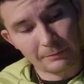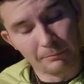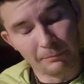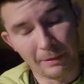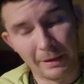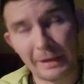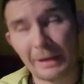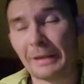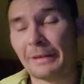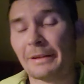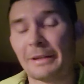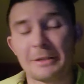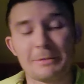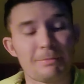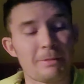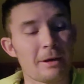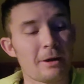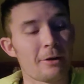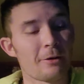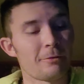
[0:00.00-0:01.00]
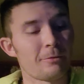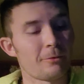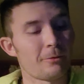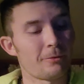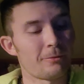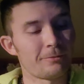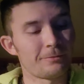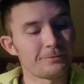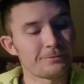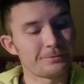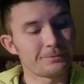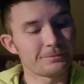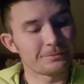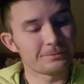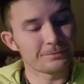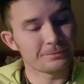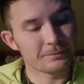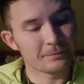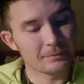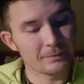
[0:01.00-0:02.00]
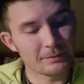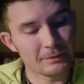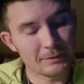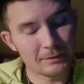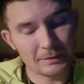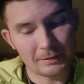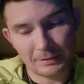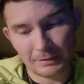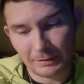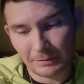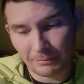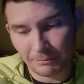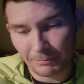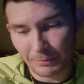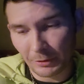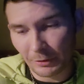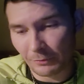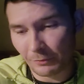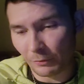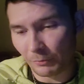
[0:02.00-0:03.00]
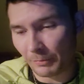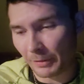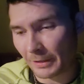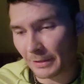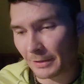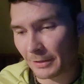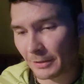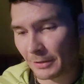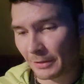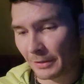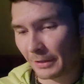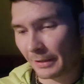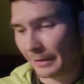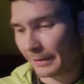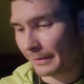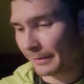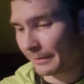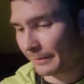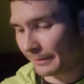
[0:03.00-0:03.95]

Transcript: Man, that's powerful. Beautiful message today.